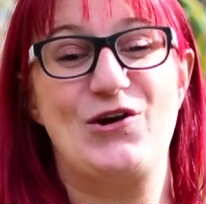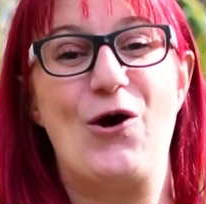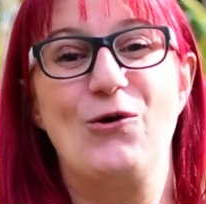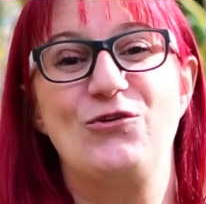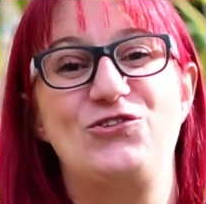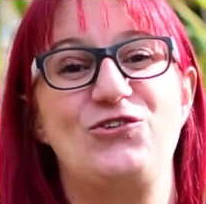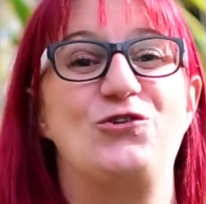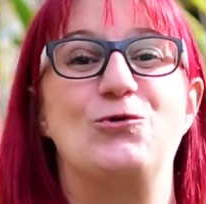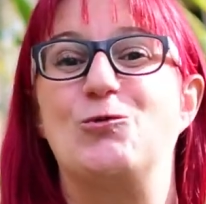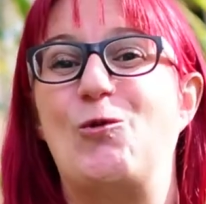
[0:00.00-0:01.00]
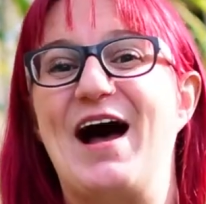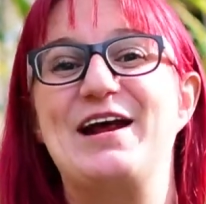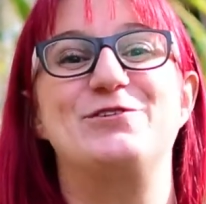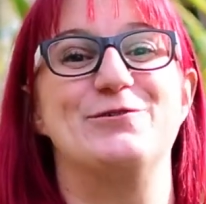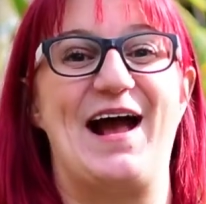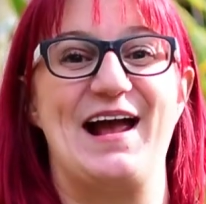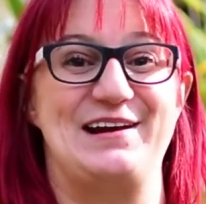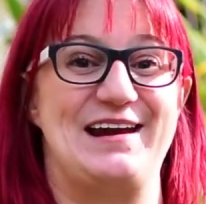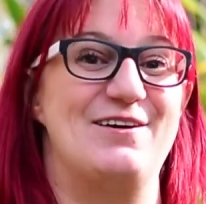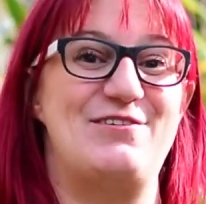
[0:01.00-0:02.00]
host to a wide
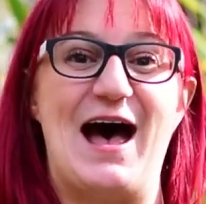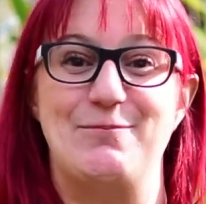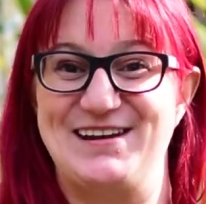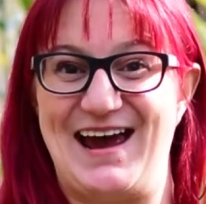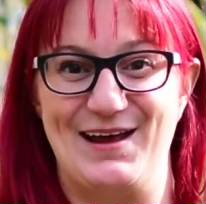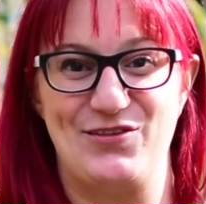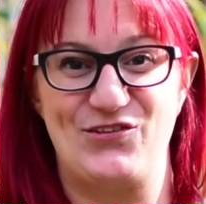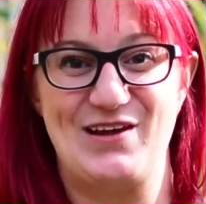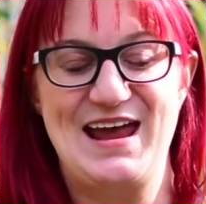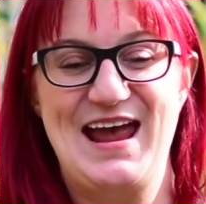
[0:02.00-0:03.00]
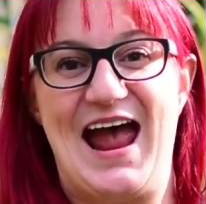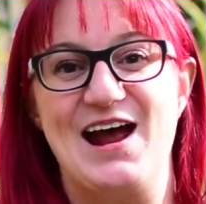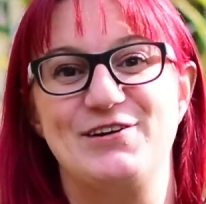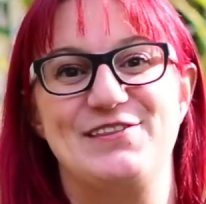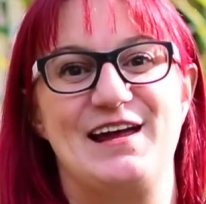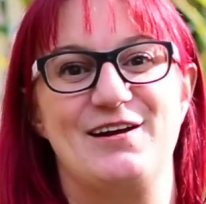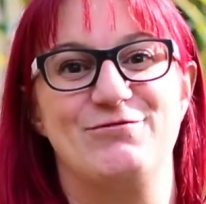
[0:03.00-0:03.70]
variety of habitats. Everything